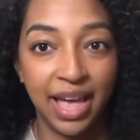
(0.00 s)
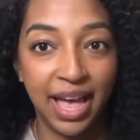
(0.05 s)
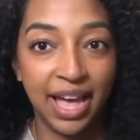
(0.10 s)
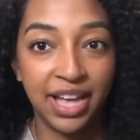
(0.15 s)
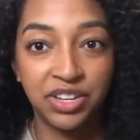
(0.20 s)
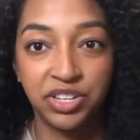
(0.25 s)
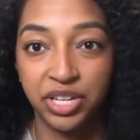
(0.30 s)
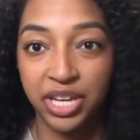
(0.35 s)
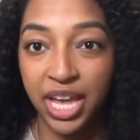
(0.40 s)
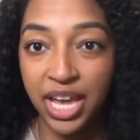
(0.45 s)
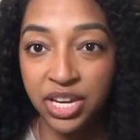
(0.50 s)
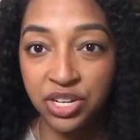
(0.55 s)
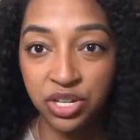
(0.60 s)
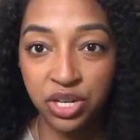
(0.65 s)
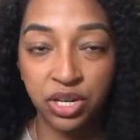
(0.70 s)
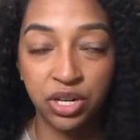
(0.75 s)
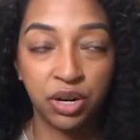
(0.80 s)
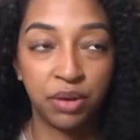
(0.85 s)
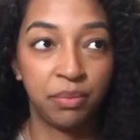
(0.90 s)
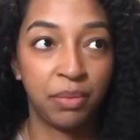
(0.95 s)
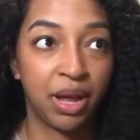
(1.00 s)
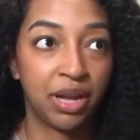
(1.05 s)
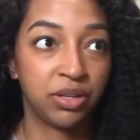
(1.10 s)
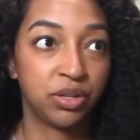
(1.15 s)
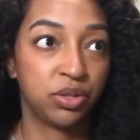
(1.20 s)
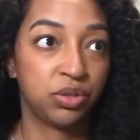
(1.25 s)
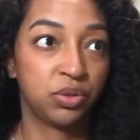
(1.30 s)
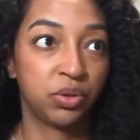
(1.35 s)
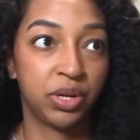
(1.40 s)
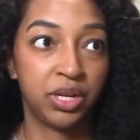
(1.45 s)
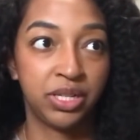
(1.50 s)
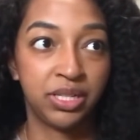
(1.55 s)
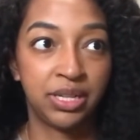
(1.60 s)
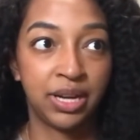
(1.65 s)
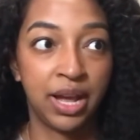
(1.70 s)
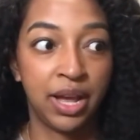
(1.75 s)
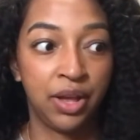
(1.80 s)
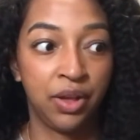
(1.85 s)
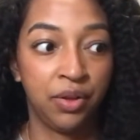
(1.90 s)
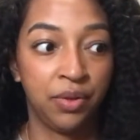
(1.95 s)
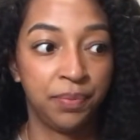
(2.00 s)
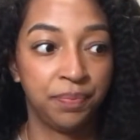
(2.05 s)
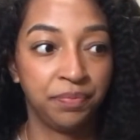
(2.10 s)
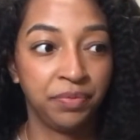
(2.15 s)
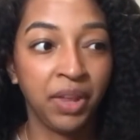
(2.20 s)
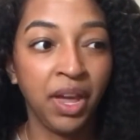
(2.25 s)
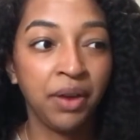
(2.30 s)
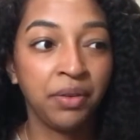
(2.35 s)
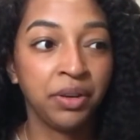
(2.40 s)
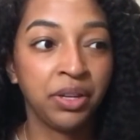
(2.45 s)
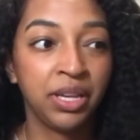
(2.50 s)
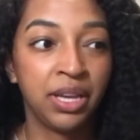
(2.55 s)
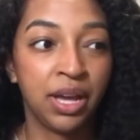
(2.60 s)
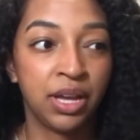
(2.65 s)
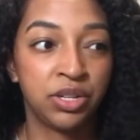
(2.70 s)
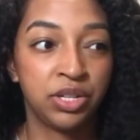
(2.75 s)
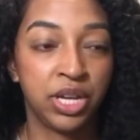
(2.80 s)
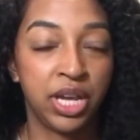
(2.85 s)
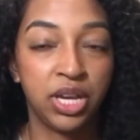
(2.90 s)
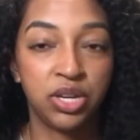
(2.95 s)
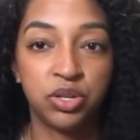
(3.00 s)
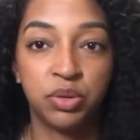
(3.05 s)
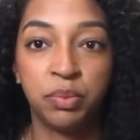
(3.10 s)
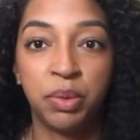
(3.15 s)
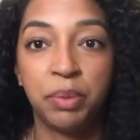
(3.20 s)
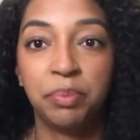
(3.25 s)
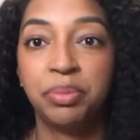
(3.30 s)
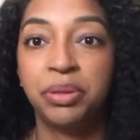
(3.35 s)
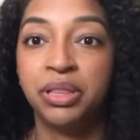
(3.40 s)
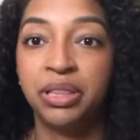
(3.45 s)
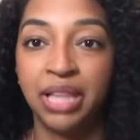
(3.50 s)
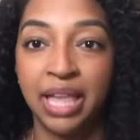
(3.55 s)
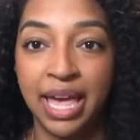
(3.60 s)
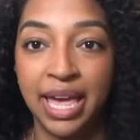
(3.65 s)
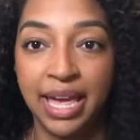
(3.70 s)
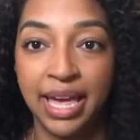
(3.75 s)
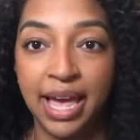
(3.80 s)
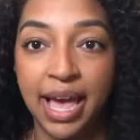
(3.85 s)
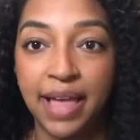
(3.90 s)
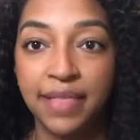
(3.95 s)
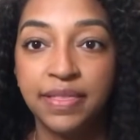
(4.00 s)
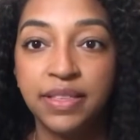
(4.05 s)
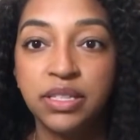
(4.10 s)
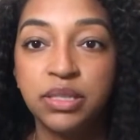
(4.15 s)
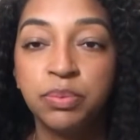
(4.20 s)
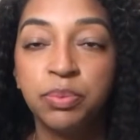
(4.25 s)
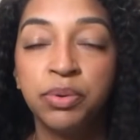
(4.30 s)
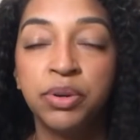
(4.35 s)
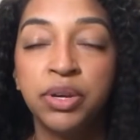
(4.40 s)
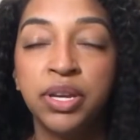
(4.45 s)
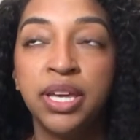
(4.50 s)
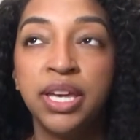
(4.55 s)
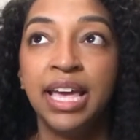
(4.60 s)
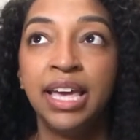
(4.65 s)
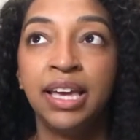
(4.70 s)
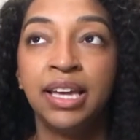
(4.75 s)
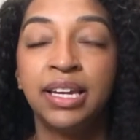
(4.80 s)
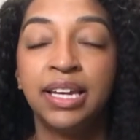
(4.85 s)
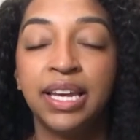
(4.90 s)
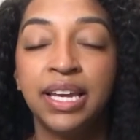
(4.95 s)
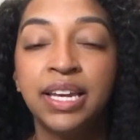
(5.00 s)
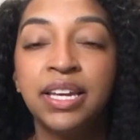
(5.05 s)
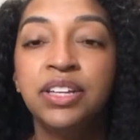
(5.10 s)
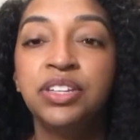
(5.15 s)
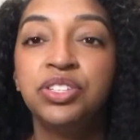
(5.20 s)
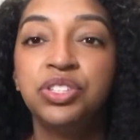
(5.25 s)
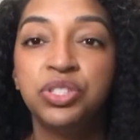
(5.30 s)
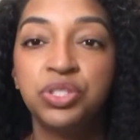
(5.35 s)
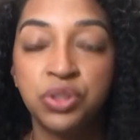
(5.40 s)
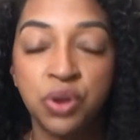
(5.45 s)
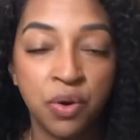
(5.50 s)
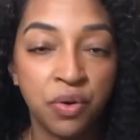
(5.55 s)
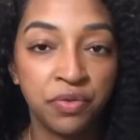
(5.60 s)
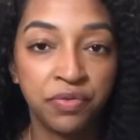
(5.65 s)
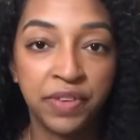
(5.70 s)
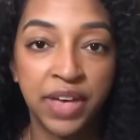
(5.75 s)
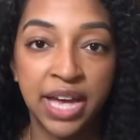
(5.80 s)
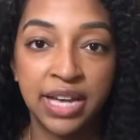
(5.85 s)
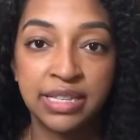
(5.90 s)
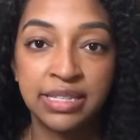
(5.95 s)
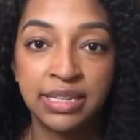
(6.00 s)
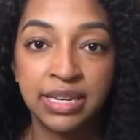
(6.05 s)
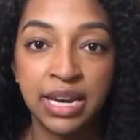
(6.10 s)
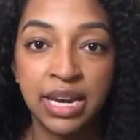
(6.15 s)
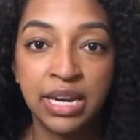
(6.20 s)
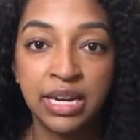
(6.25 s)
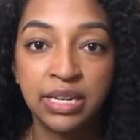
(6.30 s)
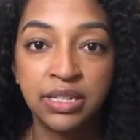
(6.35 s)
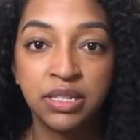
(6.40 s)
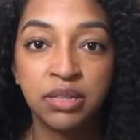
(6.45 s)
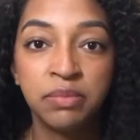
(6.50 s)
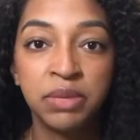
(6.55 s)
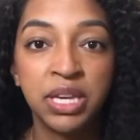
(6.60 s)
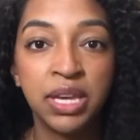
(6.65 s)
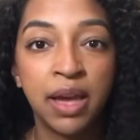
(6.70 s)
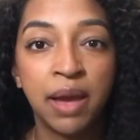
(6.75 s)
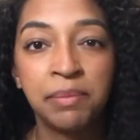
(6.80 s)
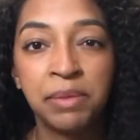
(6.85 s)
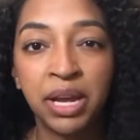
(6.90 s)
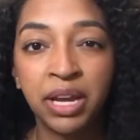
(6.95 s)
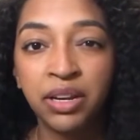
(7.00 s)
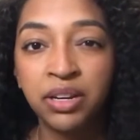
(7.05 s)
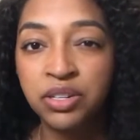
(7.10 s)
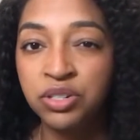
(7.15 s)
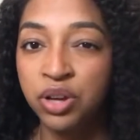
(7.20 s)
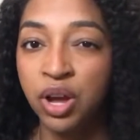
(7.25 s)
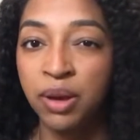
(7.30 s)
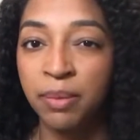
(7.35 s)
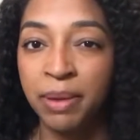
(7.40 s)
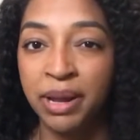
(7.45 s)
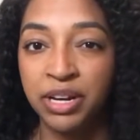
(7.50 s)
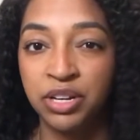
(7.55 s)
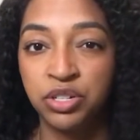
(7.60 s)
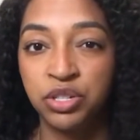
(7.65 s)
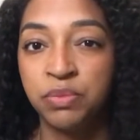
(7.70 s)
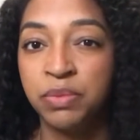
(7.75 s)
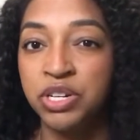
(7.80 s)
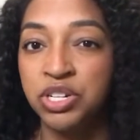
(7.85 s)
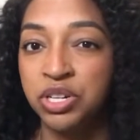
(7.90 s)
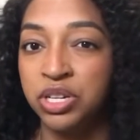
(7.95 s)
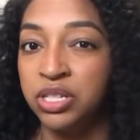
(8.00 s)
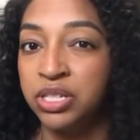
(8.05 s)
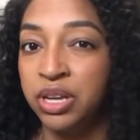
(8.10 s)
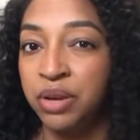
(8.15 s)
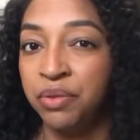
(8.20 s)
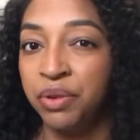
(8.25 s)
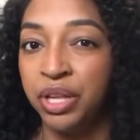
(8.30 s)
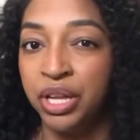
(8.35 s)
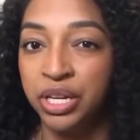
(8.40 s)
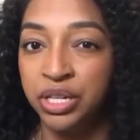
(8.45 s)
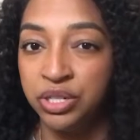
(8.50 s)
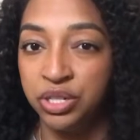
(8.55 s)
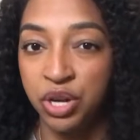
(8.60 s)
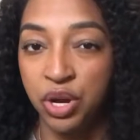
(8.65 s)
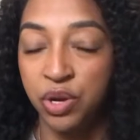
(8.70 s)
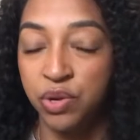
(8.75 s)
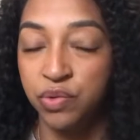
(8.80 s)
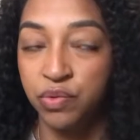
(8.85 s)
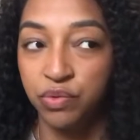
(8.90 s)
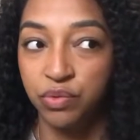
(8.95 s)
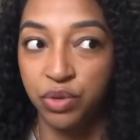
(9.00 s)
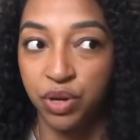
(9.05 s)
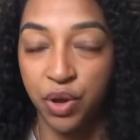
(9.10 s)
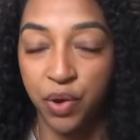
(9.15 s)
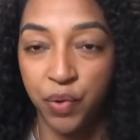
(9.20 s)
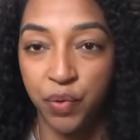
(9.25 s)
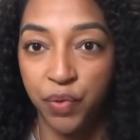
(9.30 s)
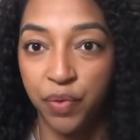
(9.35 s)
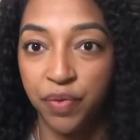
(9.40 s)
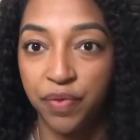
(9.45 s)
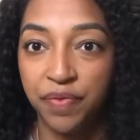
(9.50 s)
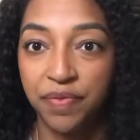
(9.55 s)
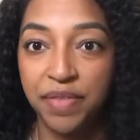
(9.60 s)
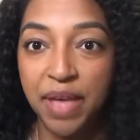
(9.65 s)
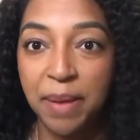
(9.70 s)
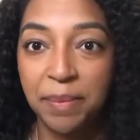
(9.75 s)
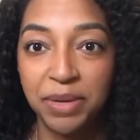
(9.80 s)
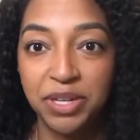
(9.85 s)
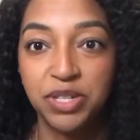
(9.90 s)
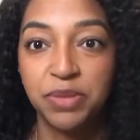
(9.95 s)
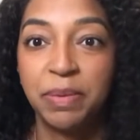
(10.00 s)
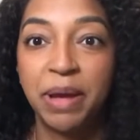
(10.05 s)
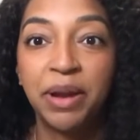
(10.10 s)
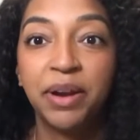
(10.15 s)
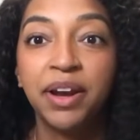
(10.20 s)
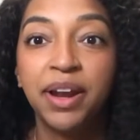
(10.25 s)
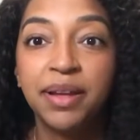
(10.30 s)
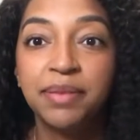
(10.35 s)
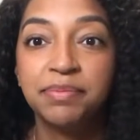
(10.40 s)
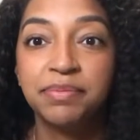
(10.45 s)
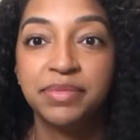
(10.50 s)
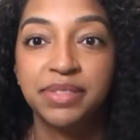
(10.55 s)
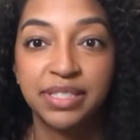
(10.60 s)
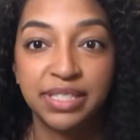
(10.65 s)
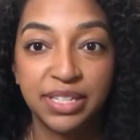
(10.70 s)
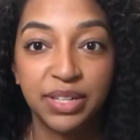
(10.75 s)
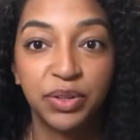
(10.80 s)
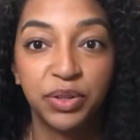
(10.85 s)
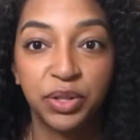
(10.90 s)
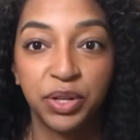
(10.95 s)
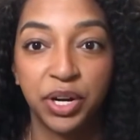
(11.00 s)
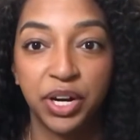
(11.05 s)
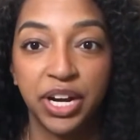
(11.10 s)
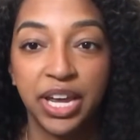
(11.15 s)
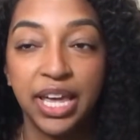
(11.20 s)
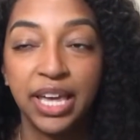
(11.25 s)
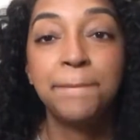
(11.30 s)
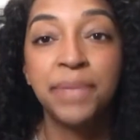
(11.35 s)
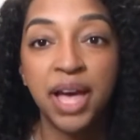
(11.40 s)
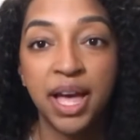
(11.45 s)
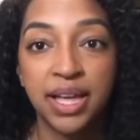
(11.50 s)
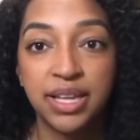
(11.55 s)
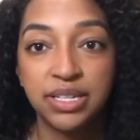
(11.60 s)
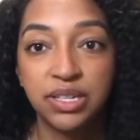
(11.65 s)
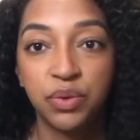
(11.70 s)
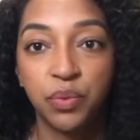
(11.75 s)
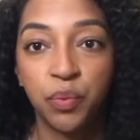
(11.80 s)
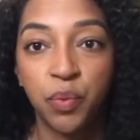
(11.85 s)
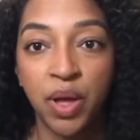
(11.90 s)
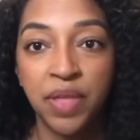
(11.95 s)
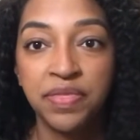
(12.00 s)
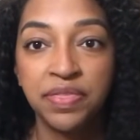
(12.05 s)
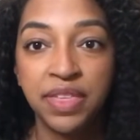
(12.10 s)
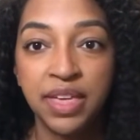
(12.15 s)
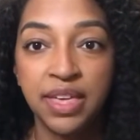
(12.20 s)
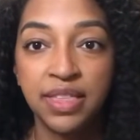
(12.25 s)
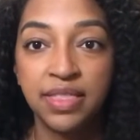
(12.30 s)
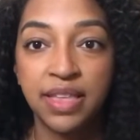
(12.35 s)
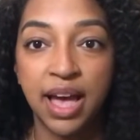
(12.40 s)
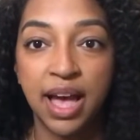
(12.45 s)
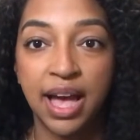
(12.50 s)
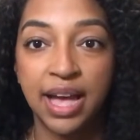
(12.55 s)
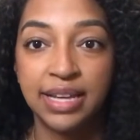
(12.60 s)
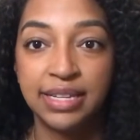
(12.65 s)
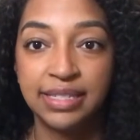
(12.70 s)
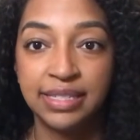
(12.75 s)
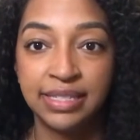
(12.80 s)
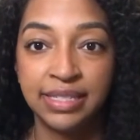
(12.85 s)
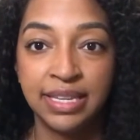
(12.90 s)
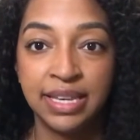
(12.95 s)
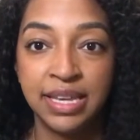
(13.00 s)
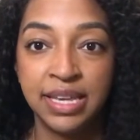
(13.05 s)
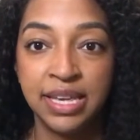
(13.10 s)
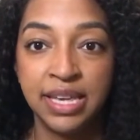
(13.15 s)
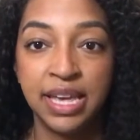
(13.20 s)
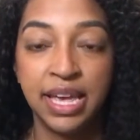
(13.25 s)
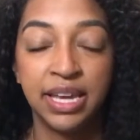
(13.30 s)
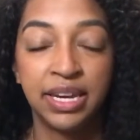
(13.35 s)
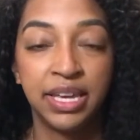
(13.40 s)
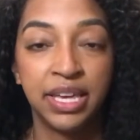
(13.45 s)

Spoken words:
education, or Montessori style, not really education, but play at this point. And it is so fascinating to me. I'm not going to talk about it too much because I really don't know that much about it. I'm still learning. But one thing that I see and